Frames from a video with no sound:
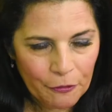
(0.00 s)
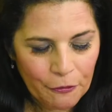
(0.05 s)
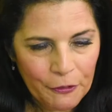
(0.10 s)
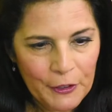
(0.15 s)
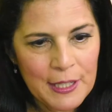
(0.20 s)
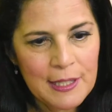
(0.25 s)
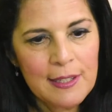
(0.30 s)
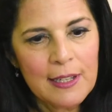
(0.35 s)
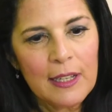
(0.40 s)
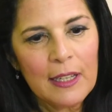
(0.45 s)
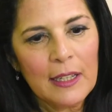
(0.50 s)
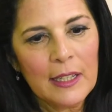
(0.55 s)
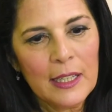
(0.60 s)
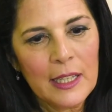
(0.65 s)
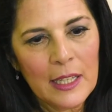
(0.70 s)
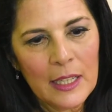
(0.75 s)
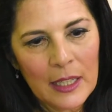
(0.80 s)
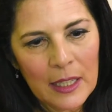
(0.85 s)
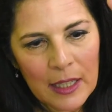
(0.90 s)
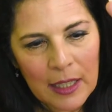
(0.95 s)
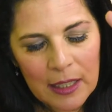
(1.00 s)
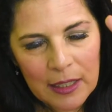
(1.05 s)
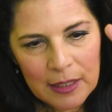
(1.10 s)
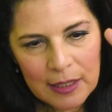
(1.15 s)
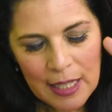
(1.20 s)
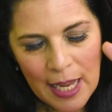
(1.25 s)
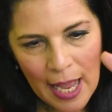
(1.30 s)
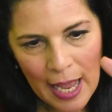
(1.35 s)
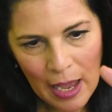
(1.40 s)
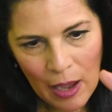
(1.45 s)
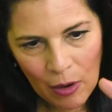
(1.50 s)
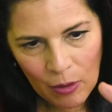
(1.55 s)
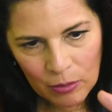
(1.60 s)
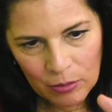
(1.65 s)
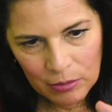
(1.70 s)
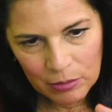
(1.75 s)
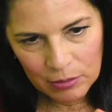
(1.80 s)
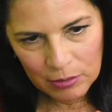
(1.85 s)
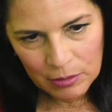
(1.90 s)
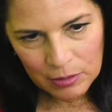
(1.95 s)
physically
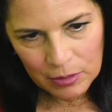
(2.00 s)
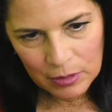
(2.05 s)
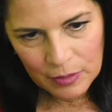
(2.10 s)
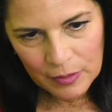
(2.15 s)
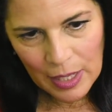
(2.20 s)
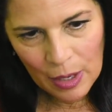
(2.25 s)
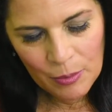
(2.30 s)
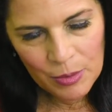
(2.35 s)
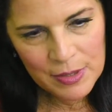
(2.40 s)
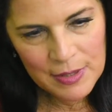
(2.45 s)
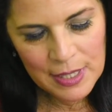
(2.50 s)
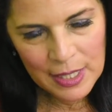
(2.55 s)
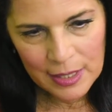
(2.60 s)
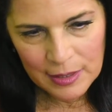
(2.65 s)
down. Yeah. That was